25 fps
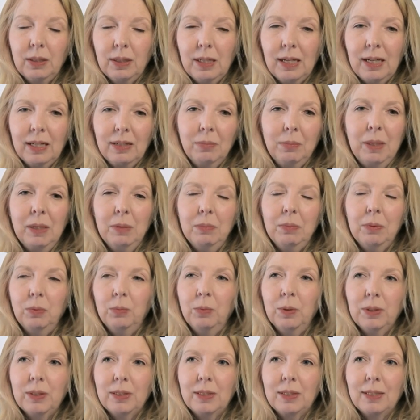a lot of people
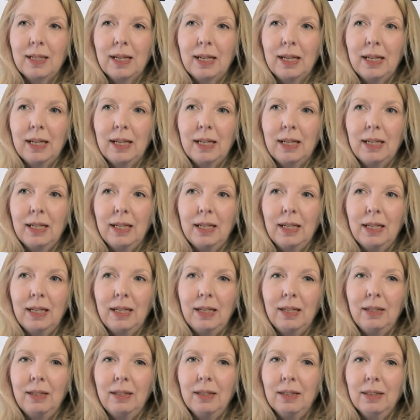will
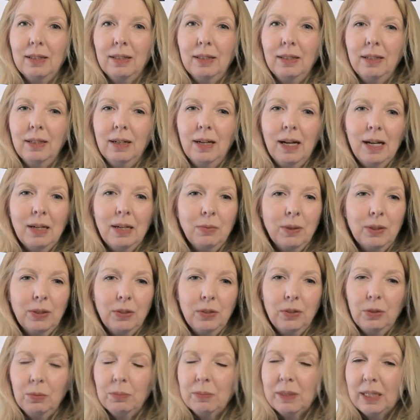say, I want
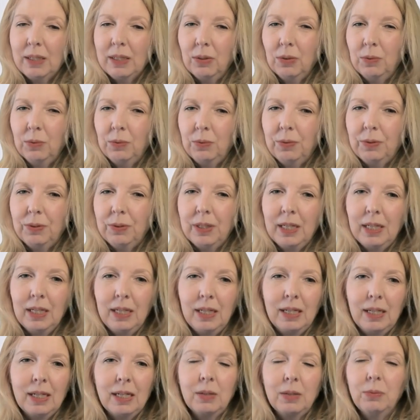to do my own
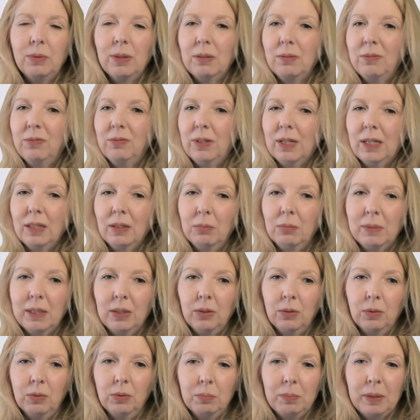thing. I want to follow my
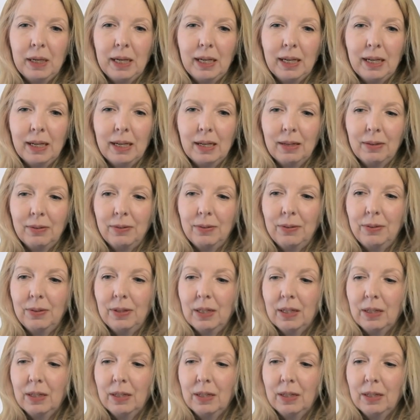own path.